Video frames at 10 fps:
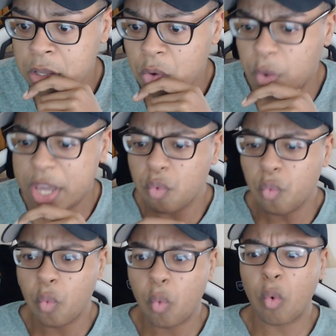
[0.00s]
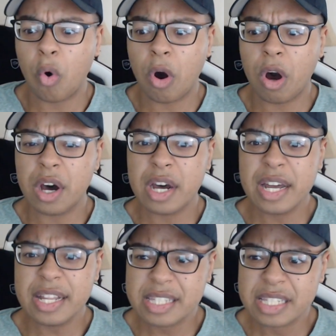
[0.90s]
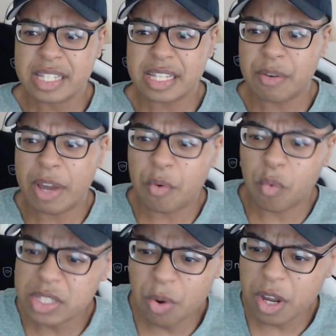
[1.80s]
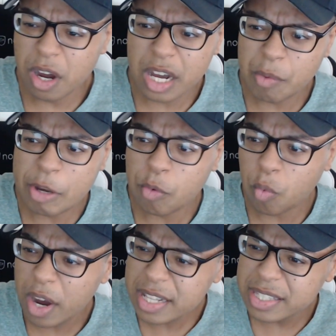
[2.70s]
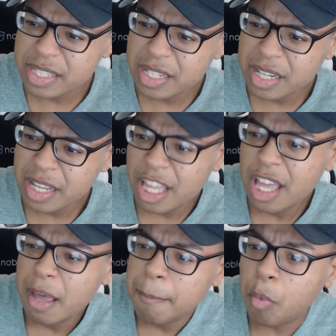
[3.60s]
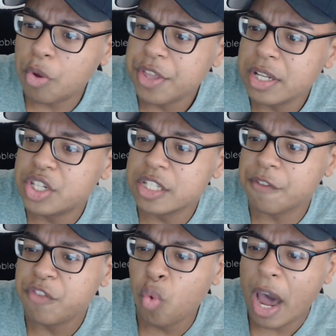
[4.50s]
Wait, what's going on? But within just a few